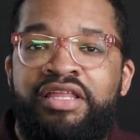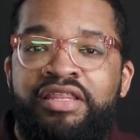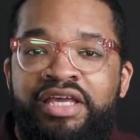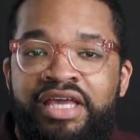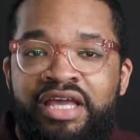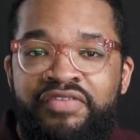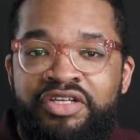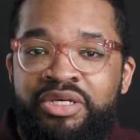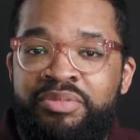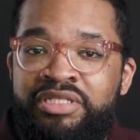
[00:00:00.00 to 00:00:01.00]
The king of
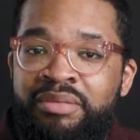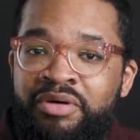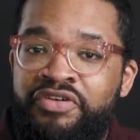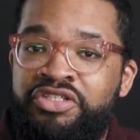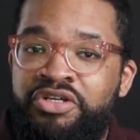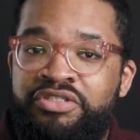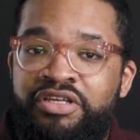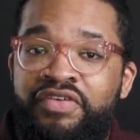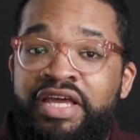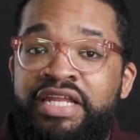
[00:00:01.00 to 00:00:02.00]
Egypt summoned for
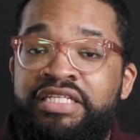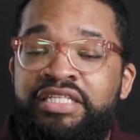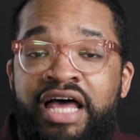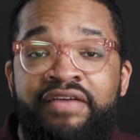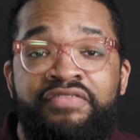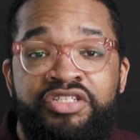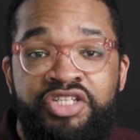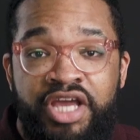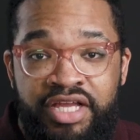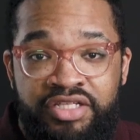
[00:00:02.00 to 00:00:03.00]
Joseph, and his life
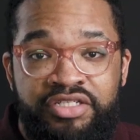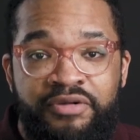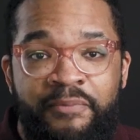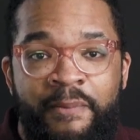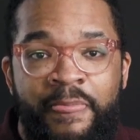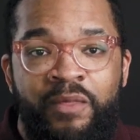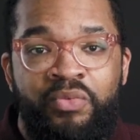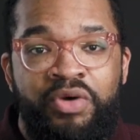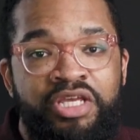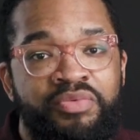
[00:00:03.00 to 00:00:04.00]
changed.
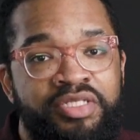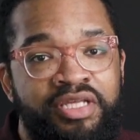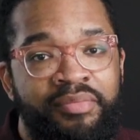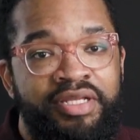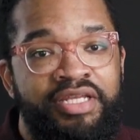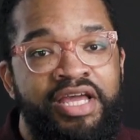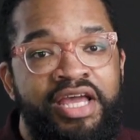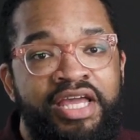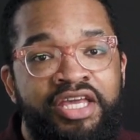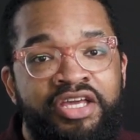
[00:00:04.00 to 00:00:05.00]
When he was summoned,
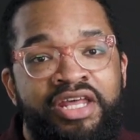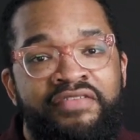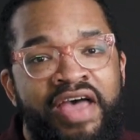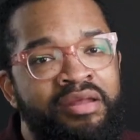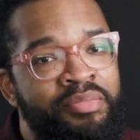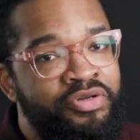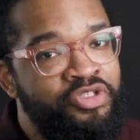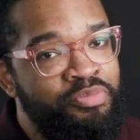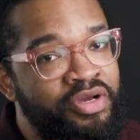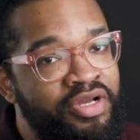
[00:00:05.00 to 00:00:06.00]
he could have had a bitter
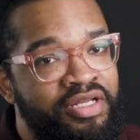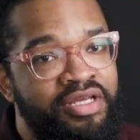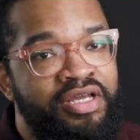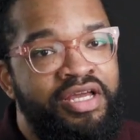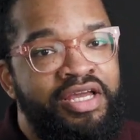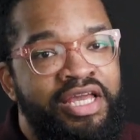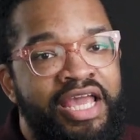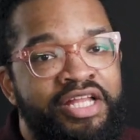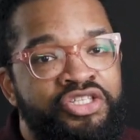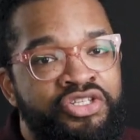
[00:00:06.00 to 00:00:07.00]
spirit.
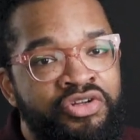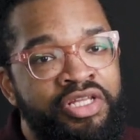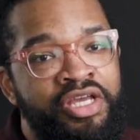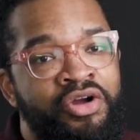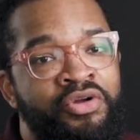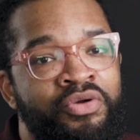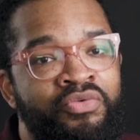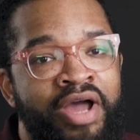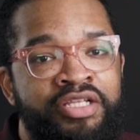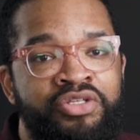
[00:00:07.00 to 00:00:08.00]
He had certainly earned the
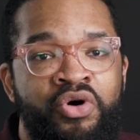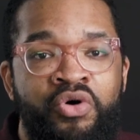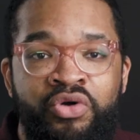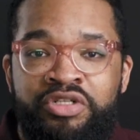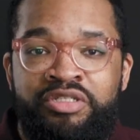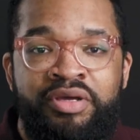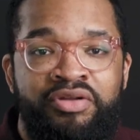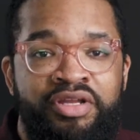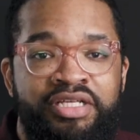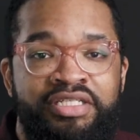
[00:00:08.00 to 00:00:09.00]
right to hold on to
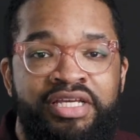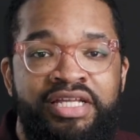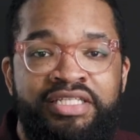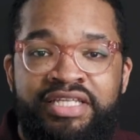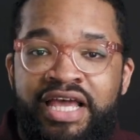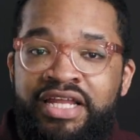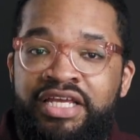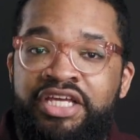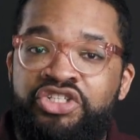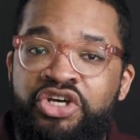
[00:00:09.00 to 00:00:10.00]
bitterness.
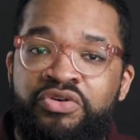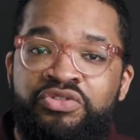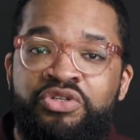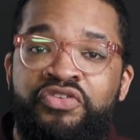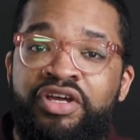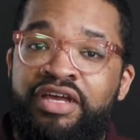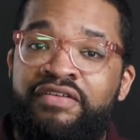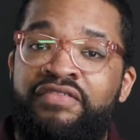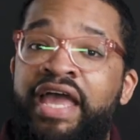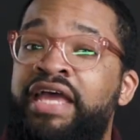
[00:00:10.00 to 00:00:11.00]
Instead, he chose to
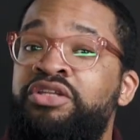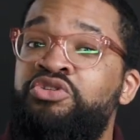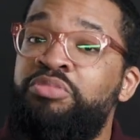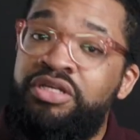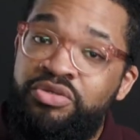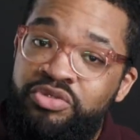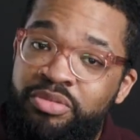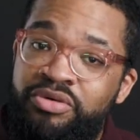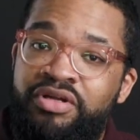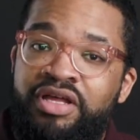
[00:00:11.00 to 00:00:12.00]
forgive and to be
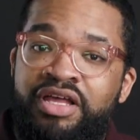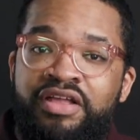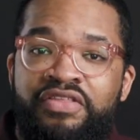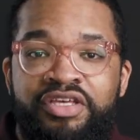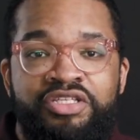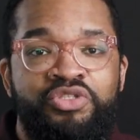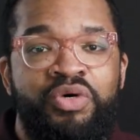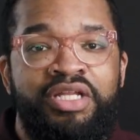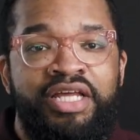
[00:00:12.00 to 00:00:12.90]
usable. This is what